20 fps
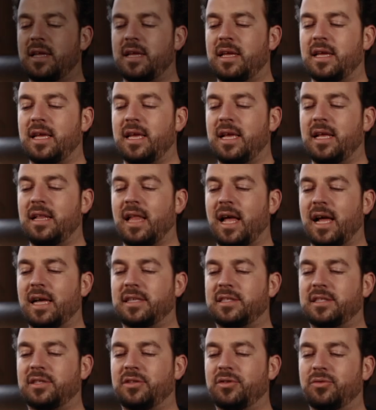He
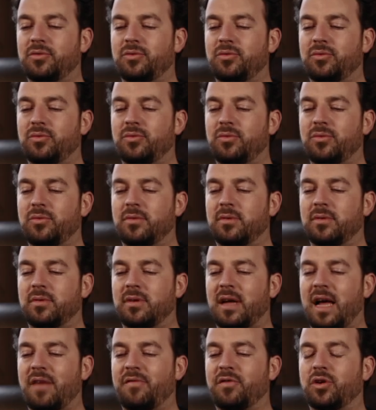likes to
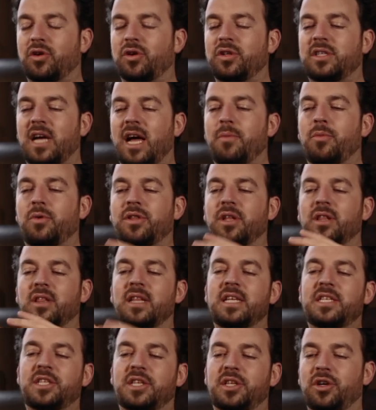have a good time with the
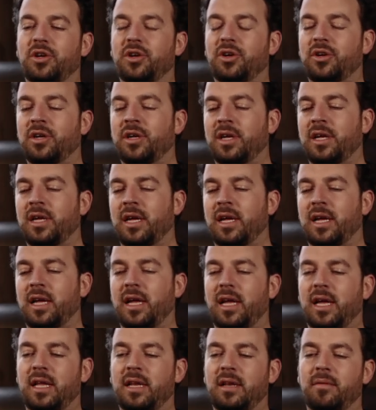listener
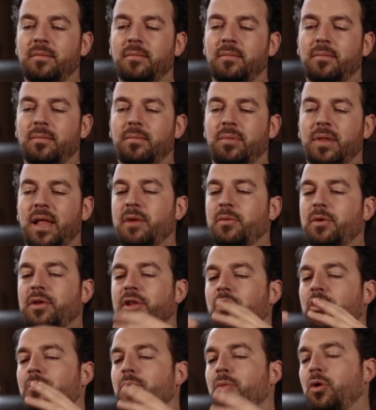in playing with
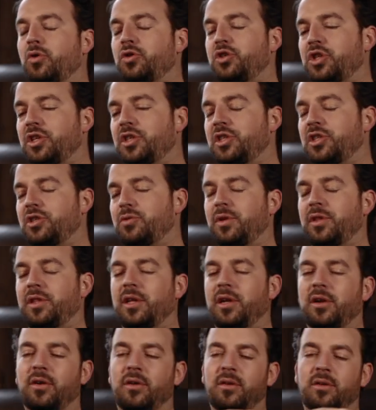their emotions, with
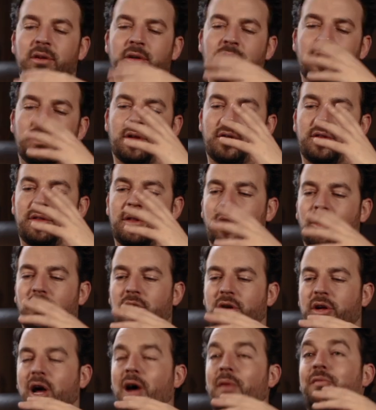their
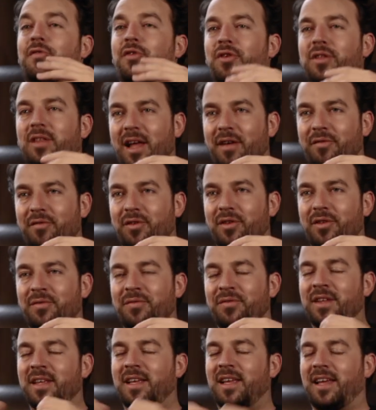comfort level,
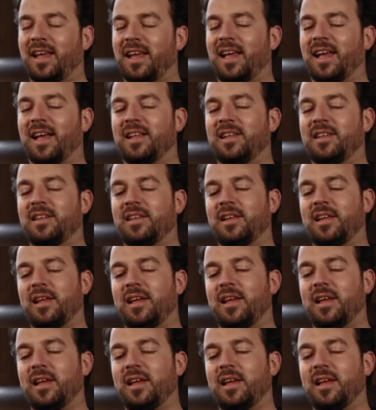and